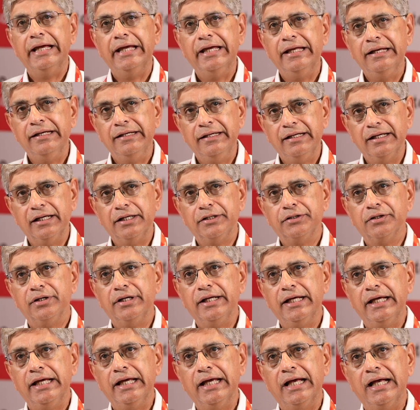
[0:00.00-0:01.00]
India
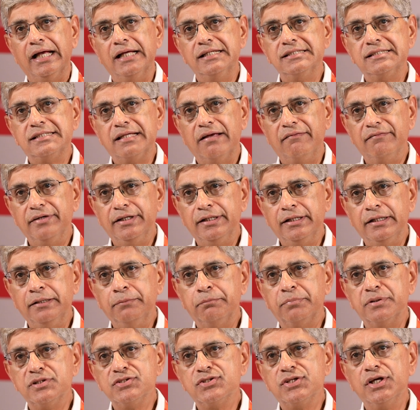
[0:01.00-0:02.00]
today has
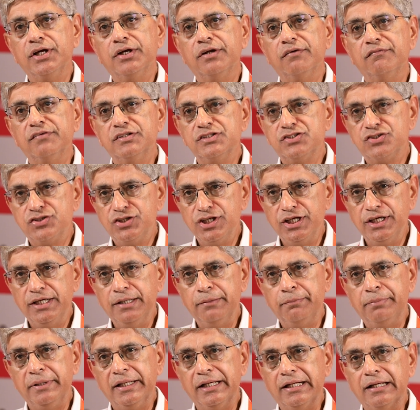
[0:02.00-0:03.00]
17% of its
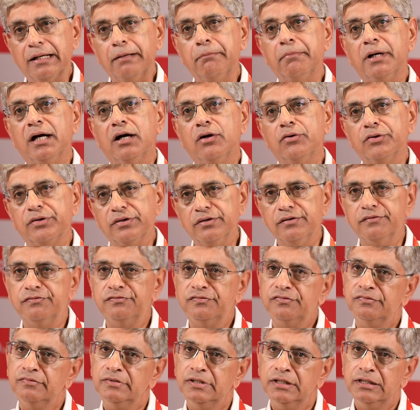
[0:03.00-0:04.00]
GDP come out of
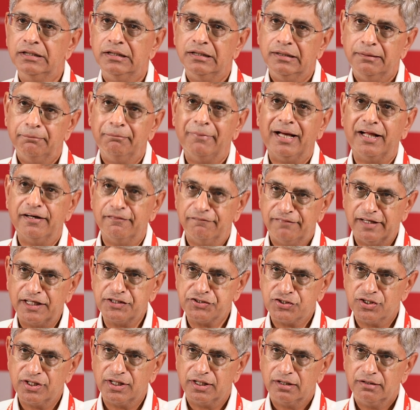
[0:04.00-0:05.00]

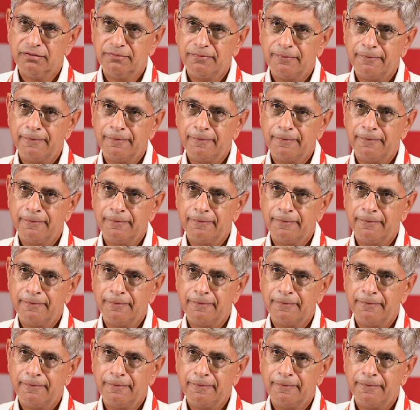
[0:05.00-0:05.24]
manufacturing.